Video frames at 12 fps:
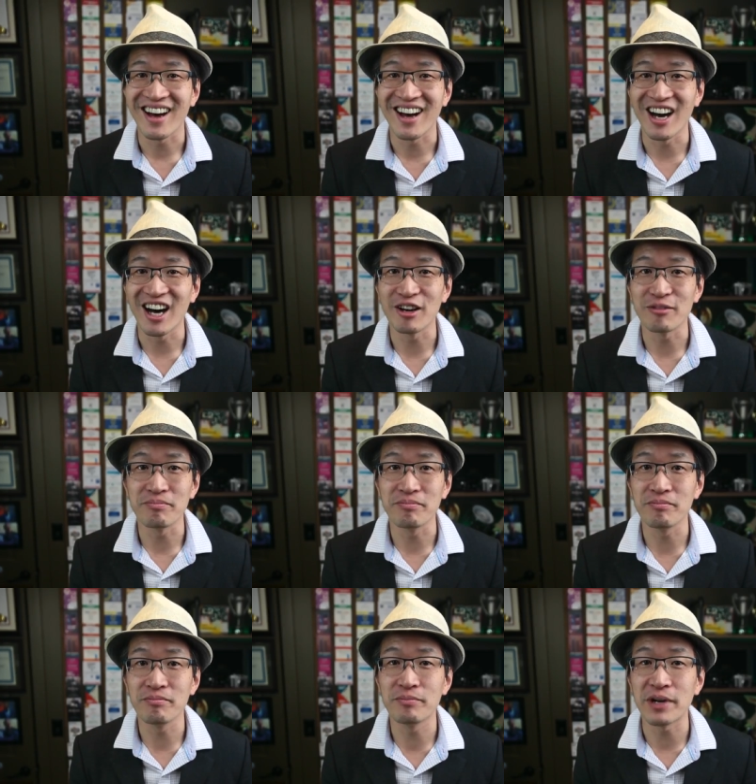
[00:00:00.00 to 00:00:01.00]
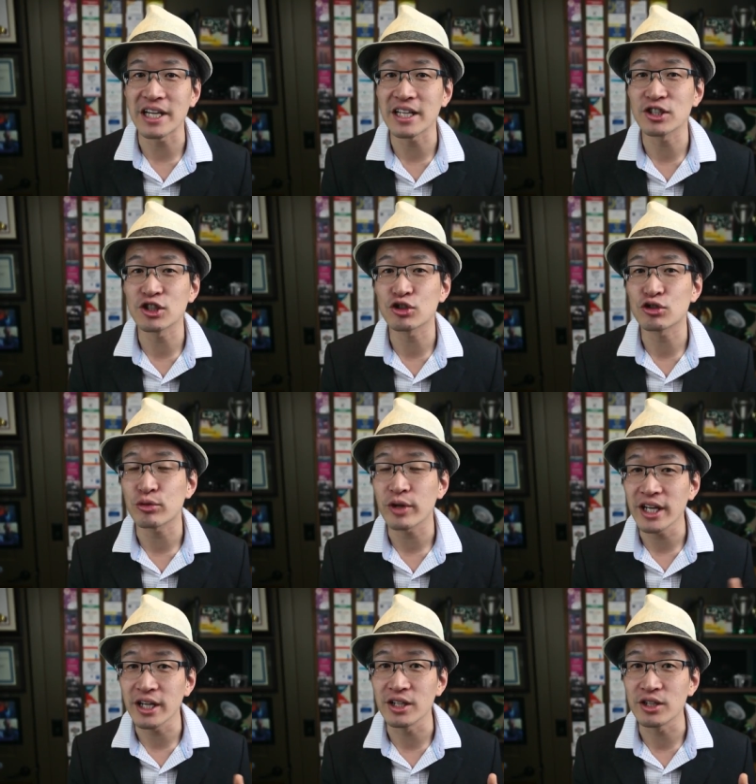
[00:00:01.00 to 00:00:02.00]
Um, but it's
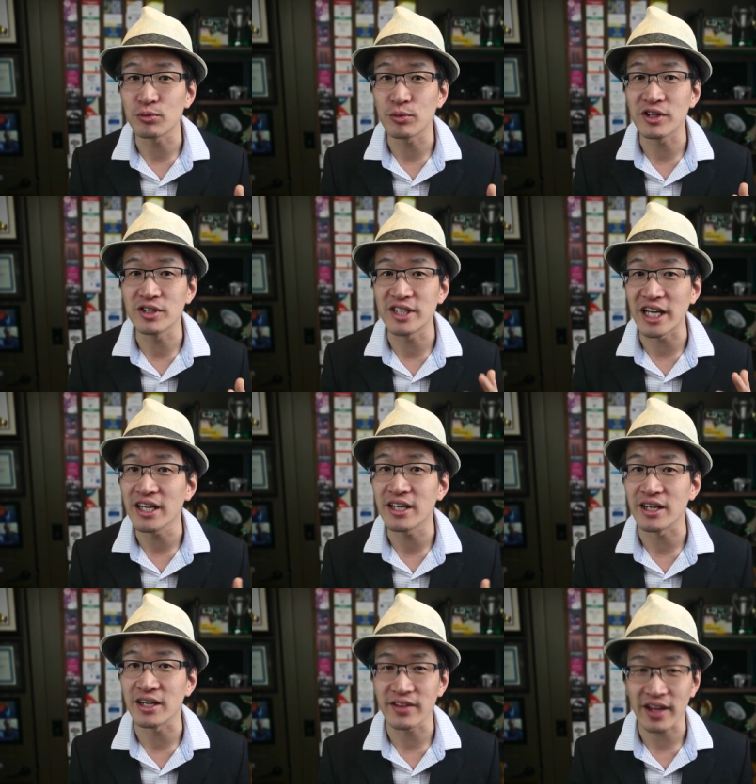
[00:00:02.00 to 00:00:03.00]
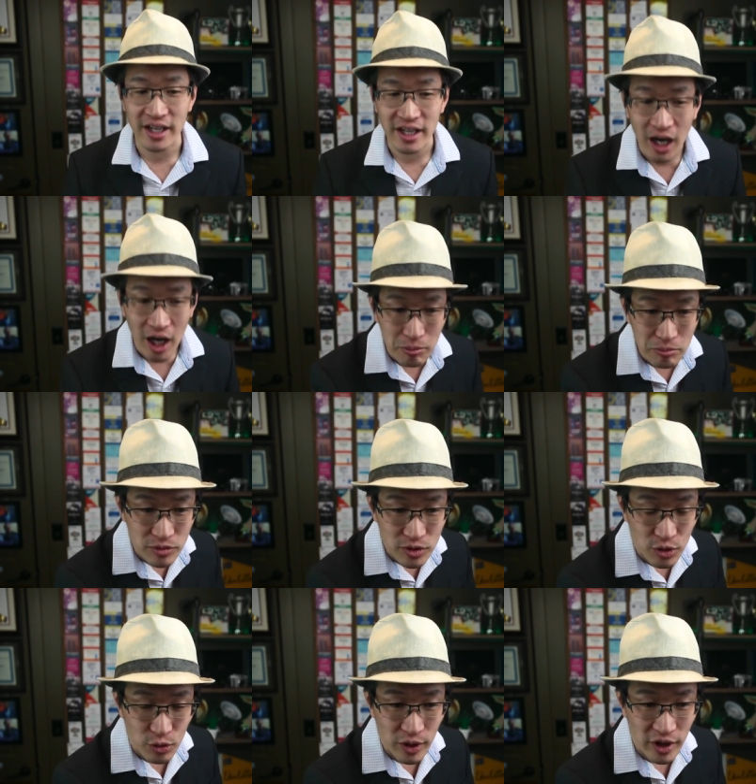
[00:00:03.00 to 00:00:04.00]
trained with data that comes
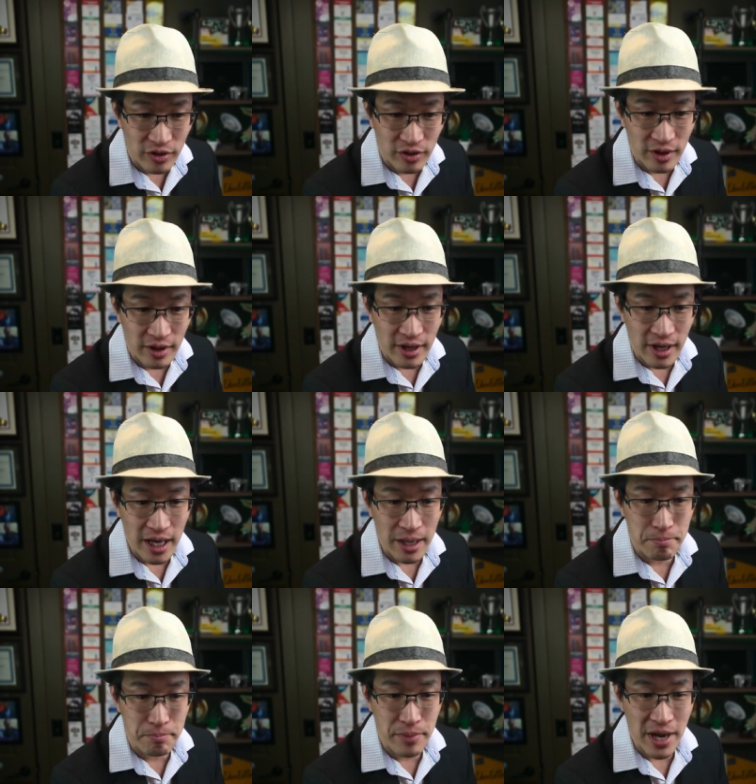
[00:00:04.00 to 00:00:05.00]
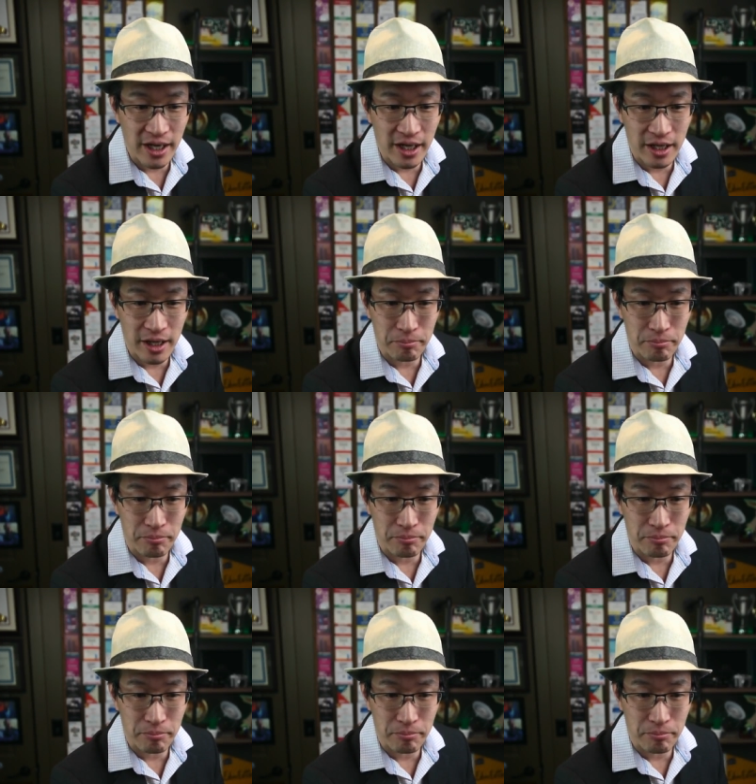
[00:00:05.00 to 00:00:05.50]
with embedded